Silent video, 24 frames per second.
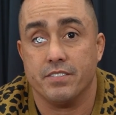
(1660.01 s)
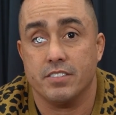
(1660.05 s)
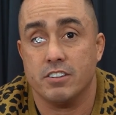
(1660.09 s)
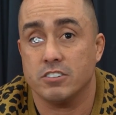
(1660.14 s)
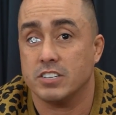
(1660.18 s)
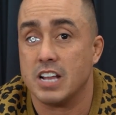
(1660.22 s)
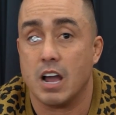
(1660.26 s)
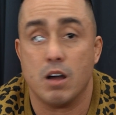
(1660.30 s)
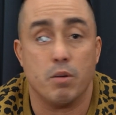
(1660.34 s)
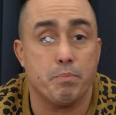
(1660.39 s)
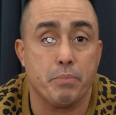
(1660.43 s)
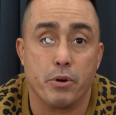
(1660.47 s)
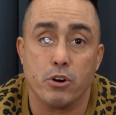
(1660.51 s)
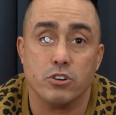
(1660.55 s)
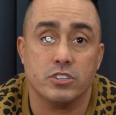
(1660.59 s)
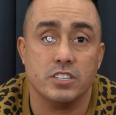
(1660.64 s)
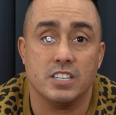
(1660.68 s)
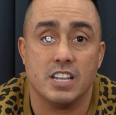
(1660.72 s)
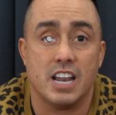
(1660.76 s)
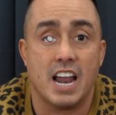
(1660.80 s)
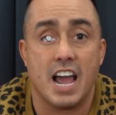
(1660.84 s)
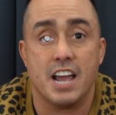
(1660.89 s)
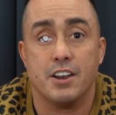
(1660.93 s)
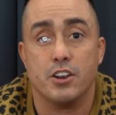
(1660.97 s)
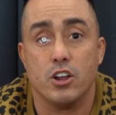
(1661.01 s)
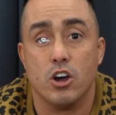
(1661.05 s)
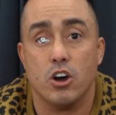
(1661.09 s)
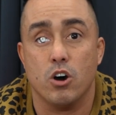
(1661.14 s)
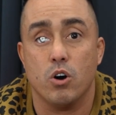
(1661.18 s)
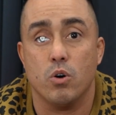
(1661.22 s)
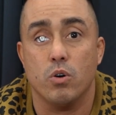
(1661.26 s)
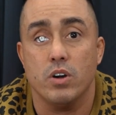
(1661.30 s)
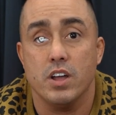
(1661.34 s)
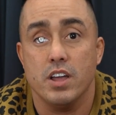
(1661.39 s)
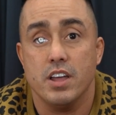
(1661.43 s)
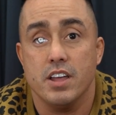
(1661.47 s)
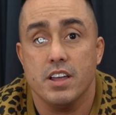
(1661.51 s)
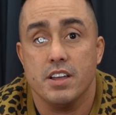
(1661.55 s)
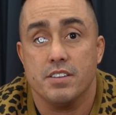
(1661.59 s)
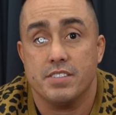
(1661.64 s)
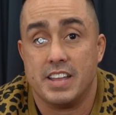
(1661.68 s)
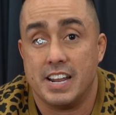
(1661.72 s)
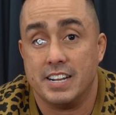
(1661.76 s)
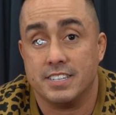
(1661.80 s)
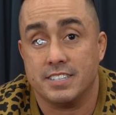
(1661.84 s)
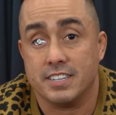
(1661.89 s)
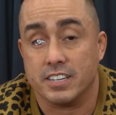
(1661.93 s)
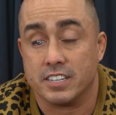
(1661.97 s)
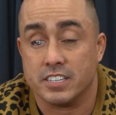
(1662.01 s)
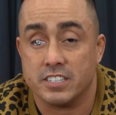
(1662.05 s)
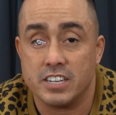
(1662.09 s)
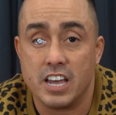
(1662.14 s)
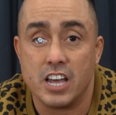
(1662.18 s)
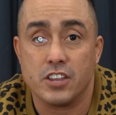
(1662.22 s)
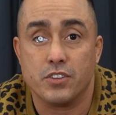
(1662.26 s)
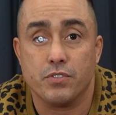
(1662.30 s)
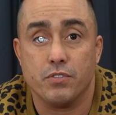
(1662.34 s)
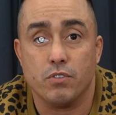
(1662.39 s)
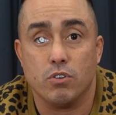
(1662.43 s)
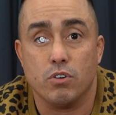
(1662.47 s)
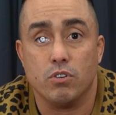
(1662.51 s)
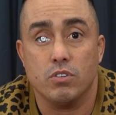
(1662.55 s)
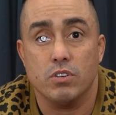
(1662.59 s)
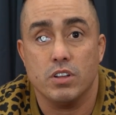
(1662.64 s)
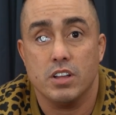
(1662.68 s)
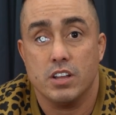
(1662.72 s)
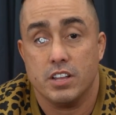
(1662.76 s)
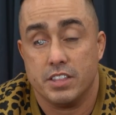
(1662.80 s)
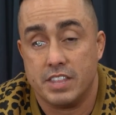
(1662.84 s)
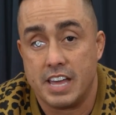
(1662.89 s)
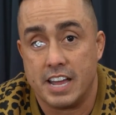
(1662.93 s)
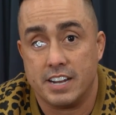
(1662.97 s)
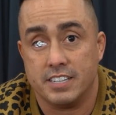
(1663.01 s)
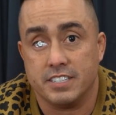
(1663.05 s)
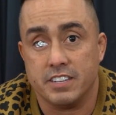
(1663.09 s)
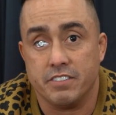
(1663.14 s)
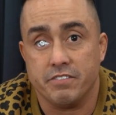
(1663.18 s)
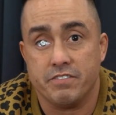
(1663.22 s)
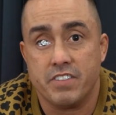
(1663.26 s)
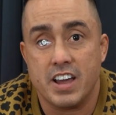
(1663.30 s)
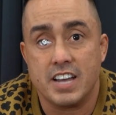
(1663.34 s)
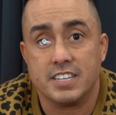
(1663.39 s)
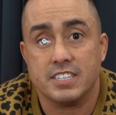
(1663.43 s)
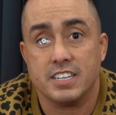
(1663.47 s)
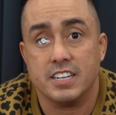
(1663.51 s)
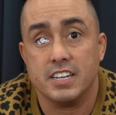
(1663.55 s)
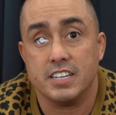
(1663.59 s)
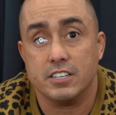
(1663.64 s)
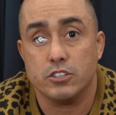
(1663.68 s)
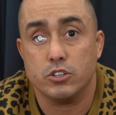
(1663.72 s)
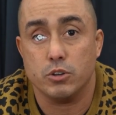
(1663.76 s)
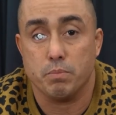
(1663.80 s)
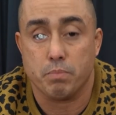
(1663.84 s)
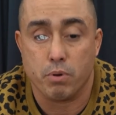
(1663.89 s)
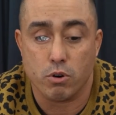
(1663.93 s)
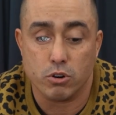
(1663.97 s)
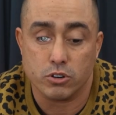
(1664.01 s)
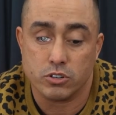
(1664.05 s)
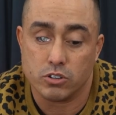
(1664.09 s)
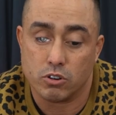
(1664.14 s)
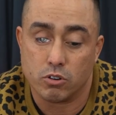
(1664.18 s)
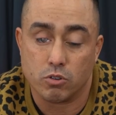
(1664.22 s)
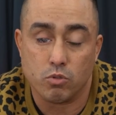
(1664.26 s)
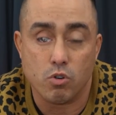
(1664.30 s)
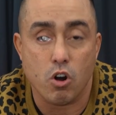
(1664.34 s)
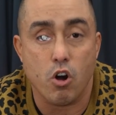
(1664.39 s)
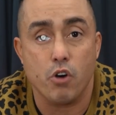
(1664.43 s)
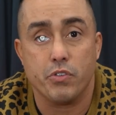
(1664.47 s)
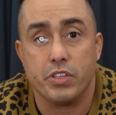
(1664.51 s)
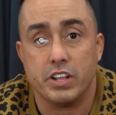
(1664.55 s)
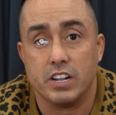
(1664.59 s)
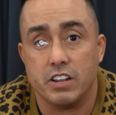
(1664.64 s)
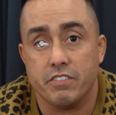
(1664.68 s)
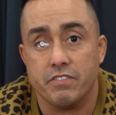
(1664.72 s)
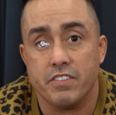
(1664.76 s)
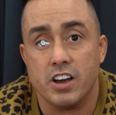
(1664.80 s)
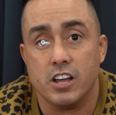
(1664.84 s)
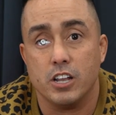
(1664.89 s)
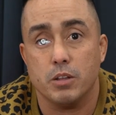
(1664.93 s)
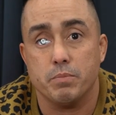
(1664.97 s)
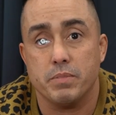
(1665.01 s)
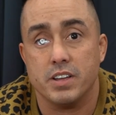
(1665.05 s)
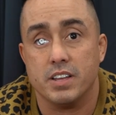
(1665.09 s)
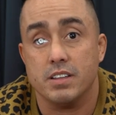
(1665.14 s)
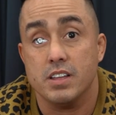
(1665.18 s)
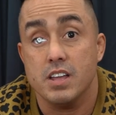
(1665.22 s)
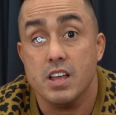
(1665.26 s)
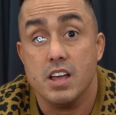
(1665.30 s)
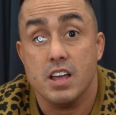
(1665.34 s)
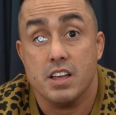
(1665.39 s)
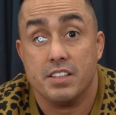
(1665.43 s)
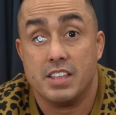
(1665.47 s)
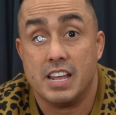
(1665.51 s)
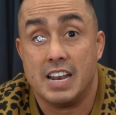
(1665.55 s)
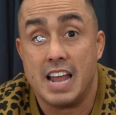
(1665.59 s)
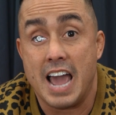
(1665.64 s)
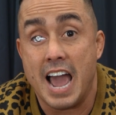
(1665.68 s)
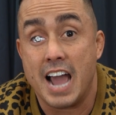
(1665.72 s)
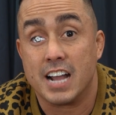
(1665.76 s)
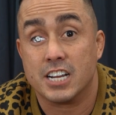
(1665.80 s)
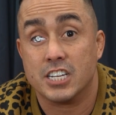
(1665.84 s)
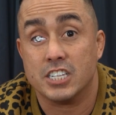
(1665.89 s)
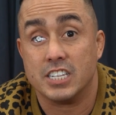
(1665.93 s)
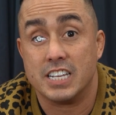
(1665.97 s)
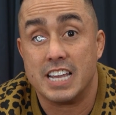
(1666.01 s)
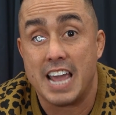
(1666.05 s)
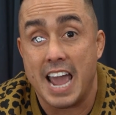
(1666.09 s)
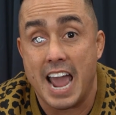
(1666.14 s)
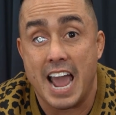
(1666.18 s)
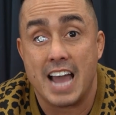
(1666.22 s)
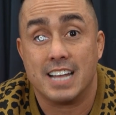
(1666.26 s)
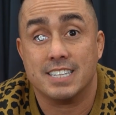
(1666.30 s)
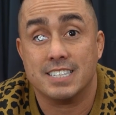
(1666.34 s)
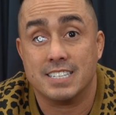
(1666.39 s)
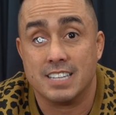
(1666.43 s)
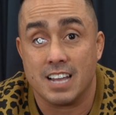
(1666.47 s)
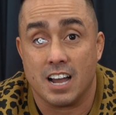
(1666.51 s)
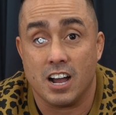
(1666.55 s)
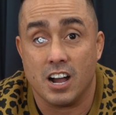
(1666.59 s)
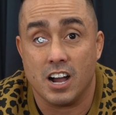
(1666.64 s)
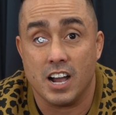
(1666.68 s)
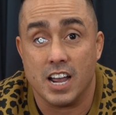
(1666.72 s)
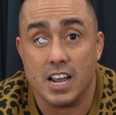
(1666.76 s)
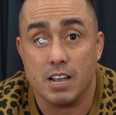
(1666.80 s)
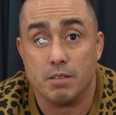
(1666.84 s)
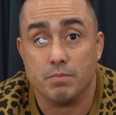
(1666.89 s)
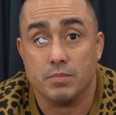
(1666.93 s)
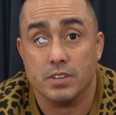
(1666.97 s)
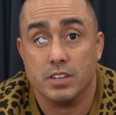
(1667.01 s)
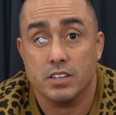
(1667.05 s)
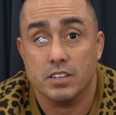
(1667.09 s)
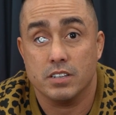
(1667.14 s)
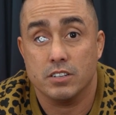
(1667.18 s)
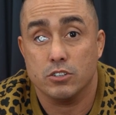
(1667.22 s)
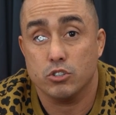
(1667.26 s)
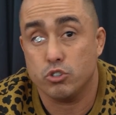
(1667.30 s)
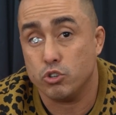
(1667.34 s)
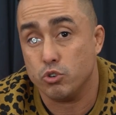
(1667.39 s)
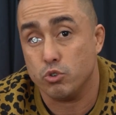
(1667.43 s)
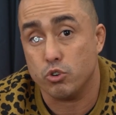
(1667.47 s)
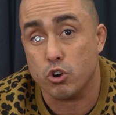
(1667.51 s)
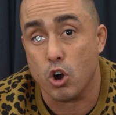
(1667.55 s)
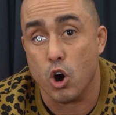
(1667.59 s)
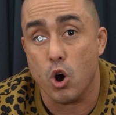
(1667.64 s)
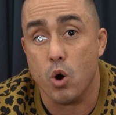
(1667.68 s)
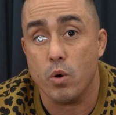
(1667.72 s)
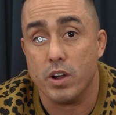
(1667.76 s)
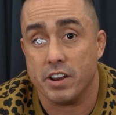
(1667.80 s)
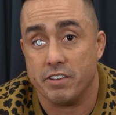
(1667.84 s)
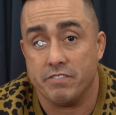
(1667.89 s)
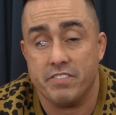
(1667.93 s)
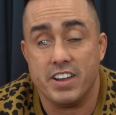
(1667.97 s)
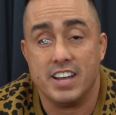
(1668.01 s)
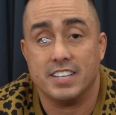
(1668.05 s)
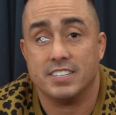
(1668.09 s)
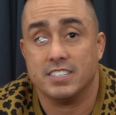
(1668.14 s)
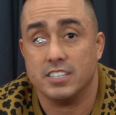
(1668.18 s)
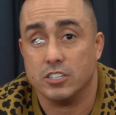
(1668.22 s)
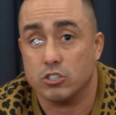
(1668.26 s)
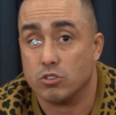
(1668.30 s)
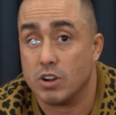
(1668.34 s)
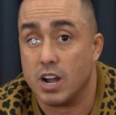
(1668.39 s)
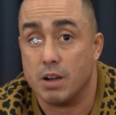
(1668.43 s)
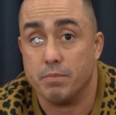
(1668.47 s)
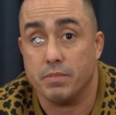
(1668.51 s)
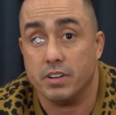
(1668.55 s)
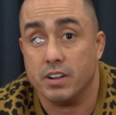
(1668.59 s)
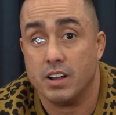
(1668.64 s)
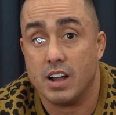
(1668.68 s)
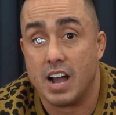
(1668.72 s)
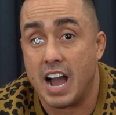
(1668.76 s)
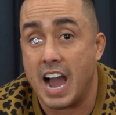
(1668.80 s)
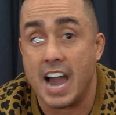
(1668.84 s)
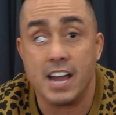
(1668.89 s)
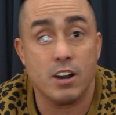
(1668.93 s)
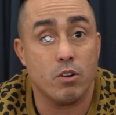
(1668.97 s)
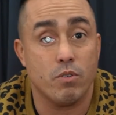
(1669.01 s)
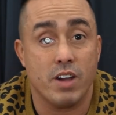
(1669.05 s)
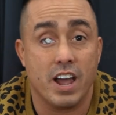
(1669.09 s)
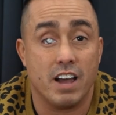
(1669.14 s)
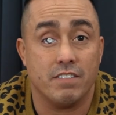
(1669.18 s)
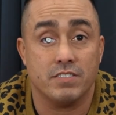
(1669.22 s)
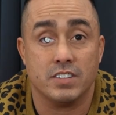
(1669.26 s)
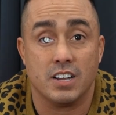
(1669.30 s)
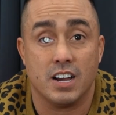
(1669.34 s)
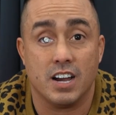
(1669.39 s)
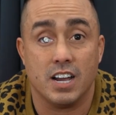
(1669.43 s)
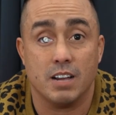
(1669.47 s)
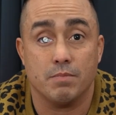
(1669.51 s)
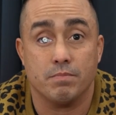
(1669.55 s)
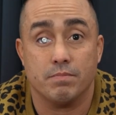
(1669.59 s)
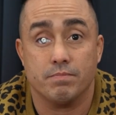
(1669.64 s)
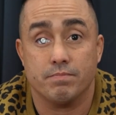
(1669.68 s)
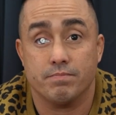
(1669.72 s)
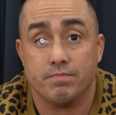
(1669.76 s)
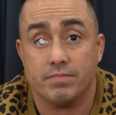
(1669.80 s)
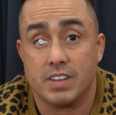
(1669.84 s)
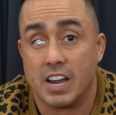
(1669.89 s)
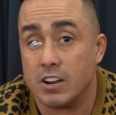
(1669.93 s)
There's not a person that I know that is successful, that is invested into personal growth and development, that actually has time to go and invest in drama. I don't have time.